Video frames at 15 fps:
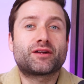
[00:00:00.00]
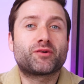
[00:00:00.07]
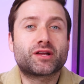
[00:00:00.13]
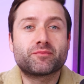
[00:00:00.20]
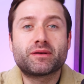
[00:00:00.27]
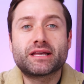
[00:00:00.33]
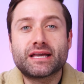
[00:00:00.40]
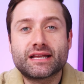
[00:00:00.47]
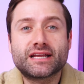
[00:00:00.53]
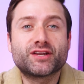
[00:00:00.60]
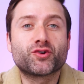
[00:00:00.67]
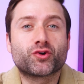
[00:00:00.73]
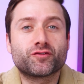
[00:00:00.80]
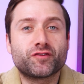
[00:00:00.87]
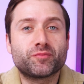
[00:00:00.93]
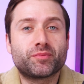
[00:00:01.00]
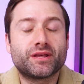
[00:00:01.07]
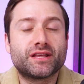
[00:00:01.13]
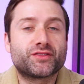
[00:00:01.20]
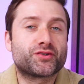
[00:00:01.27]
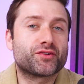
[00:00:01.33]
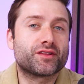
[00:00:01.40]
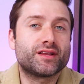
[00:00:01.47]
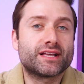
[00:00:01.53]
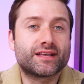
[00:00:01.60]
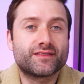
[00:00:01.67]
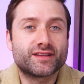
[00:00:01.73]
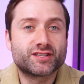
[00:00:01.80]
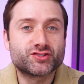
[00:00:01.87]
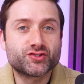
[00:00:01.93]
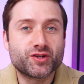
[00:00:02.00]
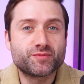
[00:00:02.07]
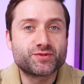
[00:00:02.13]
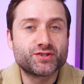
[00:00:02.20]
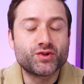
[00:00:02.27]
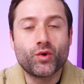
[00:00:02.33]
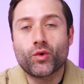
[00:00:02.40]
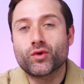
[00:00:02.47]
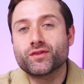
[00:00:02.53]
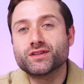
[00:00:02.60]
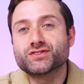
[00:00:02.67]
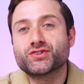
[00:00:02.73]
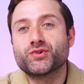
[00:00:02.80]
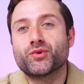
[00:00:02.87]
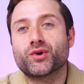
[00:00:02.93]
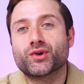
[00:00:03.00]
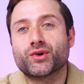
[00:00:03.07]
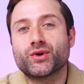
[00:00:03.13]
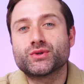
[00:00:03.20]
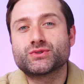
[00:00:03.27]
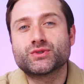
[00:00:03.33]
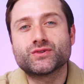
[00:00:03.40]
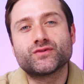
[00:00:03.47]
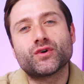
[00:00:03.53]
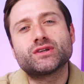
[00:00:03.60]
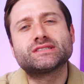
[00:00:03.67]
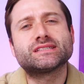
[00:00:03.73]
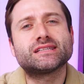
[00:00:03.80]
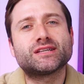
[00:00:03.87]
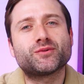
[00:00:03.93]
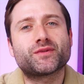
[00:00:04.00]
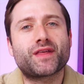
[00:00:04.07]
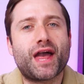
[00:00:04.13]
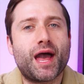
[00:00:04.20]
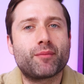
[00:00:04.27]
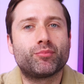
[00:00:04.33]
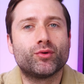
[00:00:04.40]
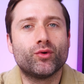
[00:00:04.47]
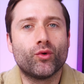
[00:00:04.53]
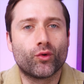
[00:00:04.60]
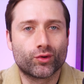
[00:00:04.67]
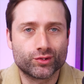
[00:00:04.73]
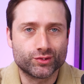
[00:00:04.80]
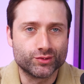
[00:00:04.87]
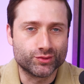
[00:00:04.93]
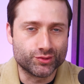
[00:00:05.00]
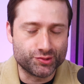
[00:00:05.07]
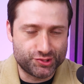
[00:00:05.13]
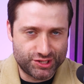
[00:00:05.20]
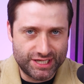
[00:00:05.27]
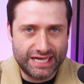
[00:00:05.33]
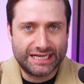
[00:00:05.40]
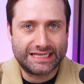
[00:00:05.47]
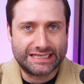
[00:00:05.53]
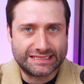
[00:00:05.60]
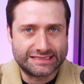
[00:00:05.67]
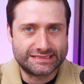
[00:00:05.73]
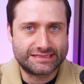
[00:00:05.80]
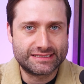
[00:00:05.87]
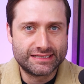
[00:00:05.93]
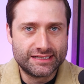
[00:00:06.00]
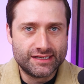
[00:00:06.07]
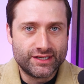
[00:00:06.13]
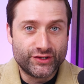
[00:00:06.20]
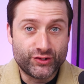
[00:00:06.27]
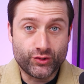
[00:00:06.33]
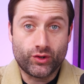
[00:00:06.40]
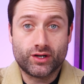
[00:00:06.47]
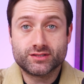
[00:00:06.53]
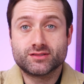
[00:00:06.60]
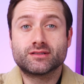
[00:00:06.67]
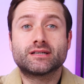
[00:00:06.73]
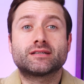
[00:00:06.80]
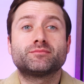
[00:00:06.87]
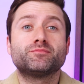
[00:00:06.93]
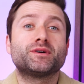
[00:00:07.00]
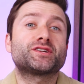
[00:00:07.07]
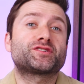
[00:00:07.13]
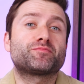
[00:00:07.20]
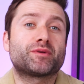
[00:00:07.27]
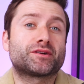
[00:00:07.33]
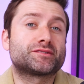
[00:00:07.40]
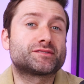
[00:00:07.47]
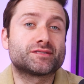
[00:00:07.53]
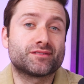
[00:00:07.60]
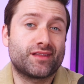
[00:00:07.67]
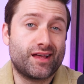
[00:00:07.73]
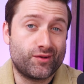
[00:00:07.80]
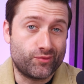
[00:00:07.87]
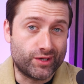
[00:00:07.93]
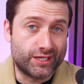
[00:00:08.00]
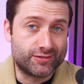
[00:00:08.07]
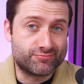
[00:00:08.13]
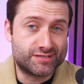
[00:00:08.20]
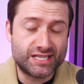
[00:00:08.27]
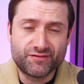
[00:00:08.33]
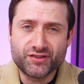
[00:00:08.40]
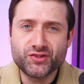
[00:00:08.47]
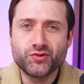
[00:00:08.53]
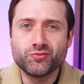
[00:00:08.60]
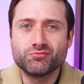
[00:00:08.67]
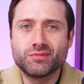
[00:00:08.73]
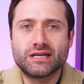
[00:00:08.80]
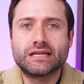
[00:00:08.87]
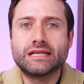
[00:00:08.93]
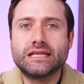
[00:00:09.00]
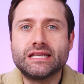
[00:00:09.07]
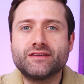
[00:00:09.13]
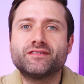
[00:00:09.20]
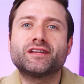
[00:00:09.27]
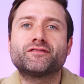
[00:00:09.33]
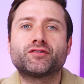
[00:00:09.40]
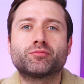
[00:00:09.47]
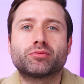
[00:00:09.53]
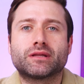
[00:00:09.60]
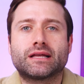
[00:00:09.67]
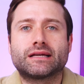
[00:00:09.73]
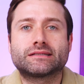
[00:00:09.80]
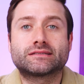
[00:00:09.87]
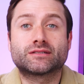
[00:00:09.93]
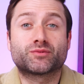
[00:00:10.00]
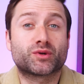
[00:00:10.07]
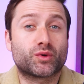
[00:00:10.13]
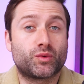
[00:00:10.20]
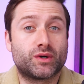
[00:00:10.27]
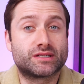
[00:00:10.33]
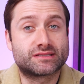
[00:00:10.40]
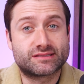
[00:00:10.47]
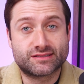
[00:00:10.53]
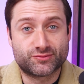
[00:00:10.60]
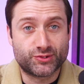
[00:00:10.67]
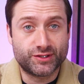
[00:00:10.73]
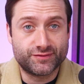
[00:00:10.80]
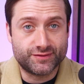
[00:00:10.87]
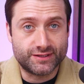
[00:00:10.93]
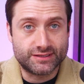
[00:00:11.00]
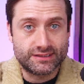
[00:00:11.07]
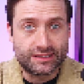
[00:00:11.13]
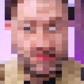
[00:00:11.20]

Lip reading: I recommend getting NordVPN through the link in the description or this QR code to avoid dealing with Apple or Google shenanigans. You'll also get a much better deal that way, saving you money even if you plan to request the refund.